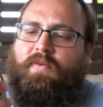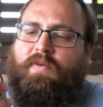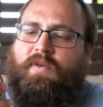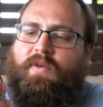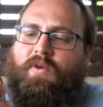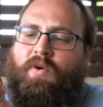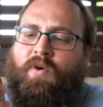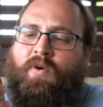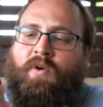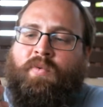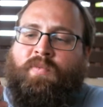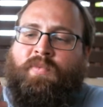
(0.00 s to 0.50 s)

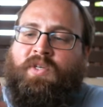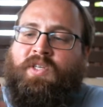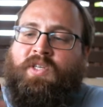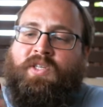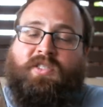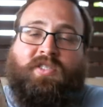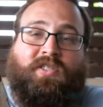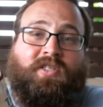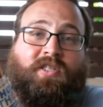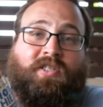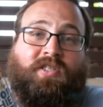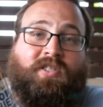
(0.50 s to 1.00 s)
gone with
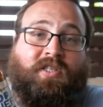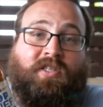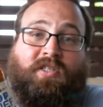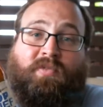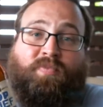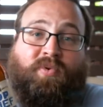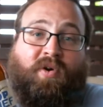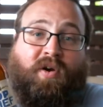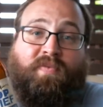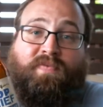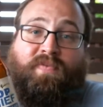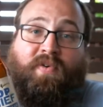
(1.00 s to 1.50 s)
this
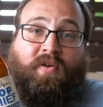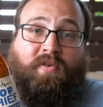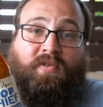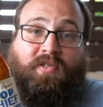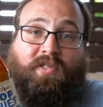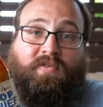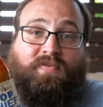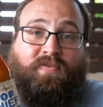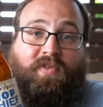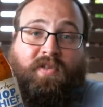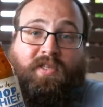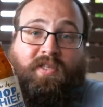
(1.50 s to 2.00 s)
profile
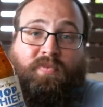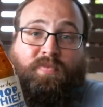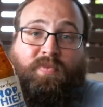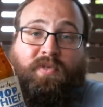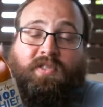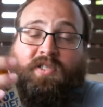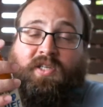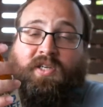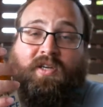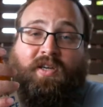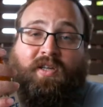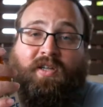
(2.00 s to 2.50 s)
just for this
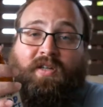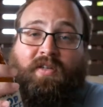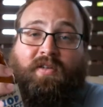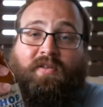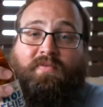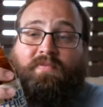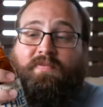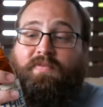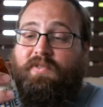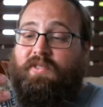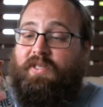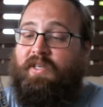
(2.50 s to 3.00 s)

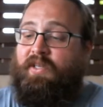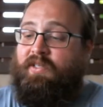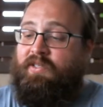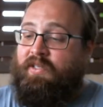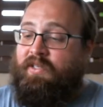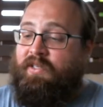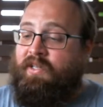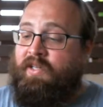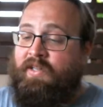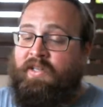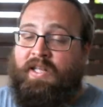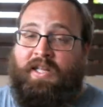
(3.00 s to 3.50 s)
particular
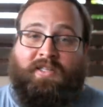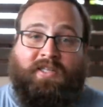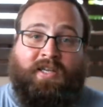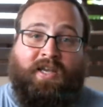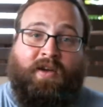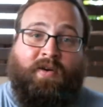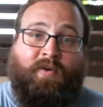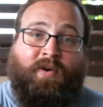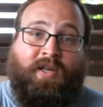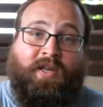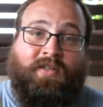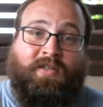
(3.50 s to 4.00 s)
season, and that's
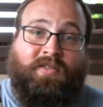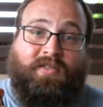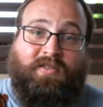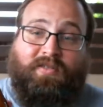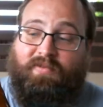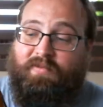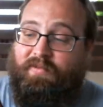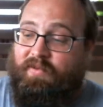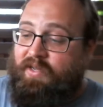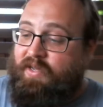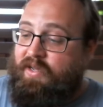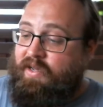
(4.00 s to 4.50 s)
how it
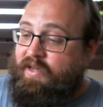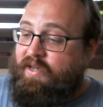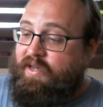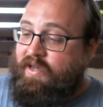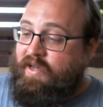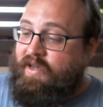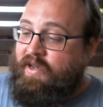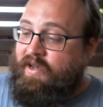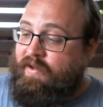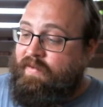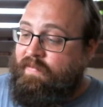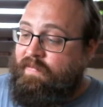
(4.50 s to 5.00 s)
is.
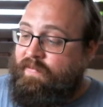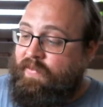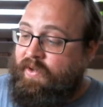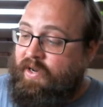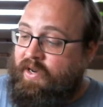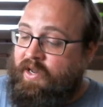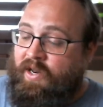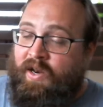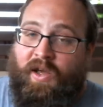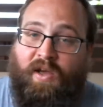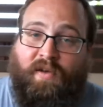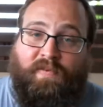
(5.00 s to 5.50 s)
I
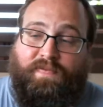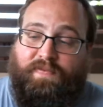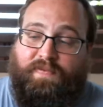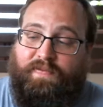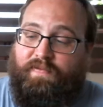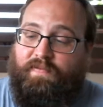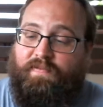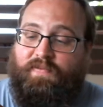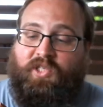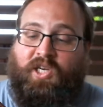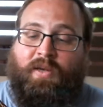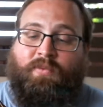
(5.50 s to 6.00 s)
don't know
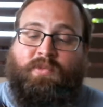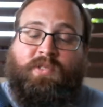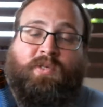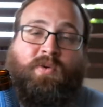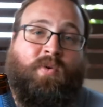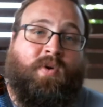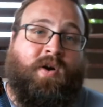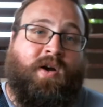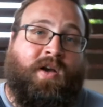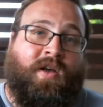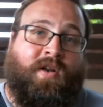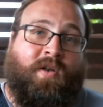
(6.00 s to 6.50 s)
if James
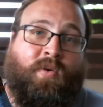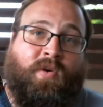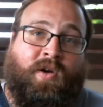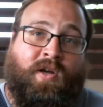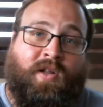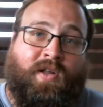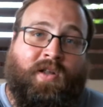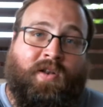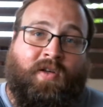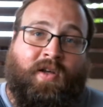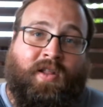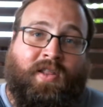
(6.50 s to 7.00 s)
Squire look
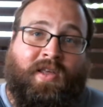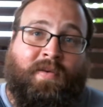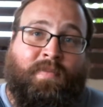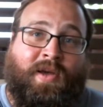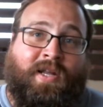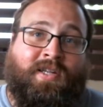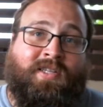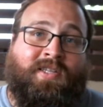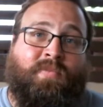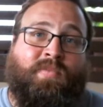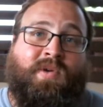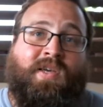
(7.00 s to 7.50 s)
at it like they're
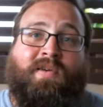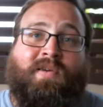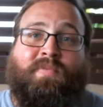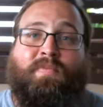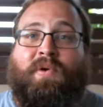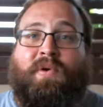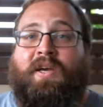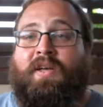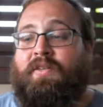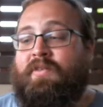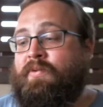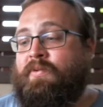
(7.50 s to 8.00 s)
meant to be
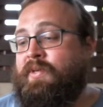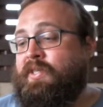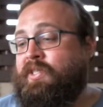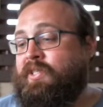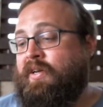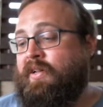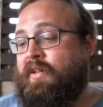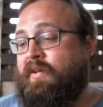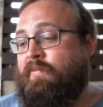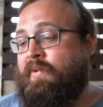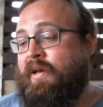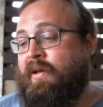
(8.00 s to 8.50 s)
compared to each
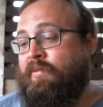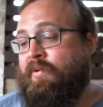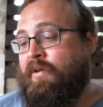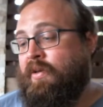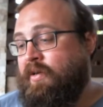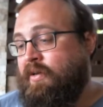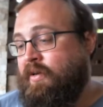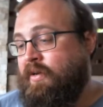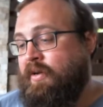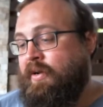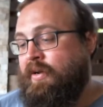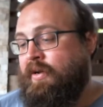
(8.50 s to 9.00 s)
other. Maybe
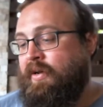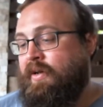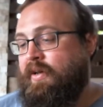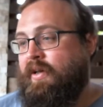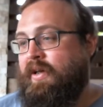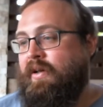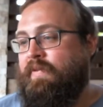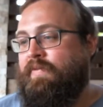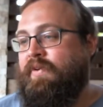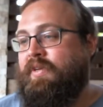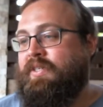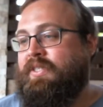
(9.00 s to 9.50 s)

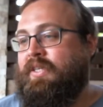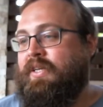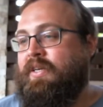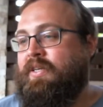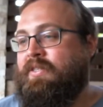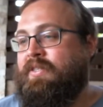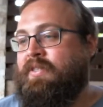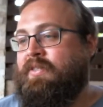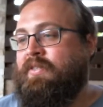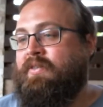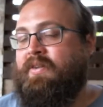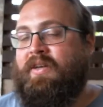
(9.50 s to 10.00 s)
every
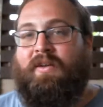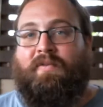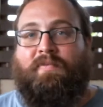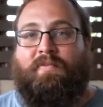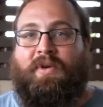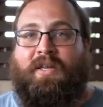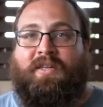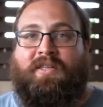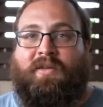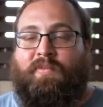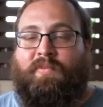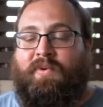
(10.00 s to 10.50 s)
season is
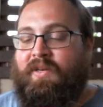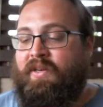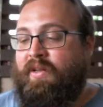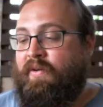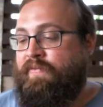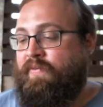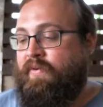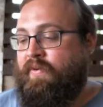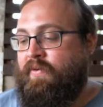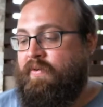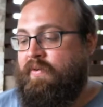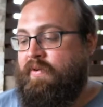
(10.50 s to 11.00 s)
meant to be
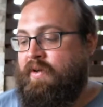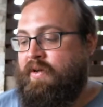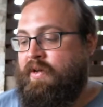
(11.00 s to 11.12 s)
different.